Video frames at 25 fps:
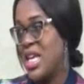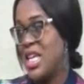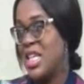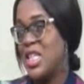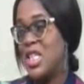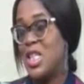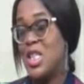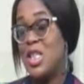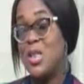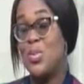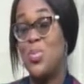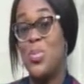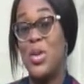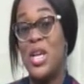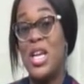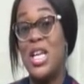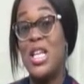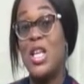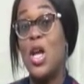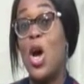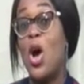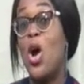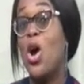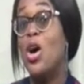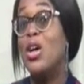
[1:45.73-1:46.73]
She's
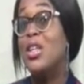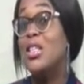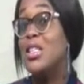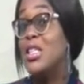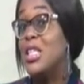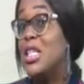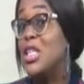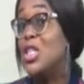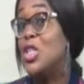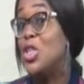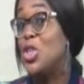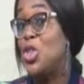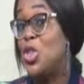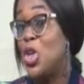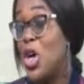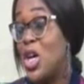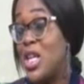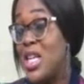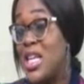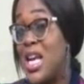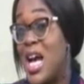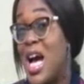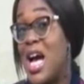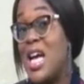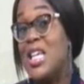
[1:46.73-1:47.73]
been on this
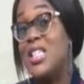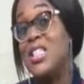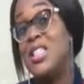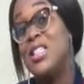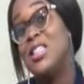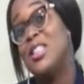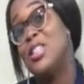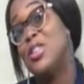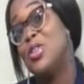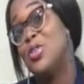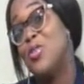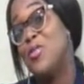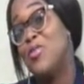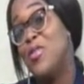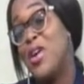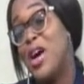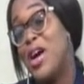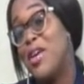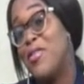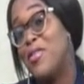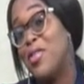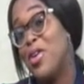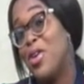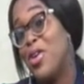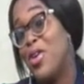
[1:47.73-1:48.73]
journey and she's a
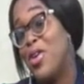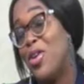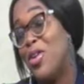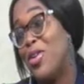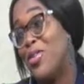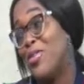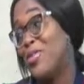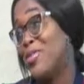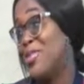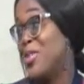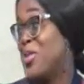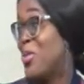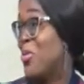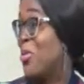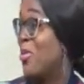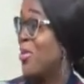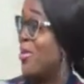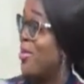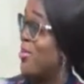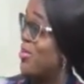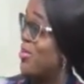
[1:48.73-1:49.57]
survivor. You're welcome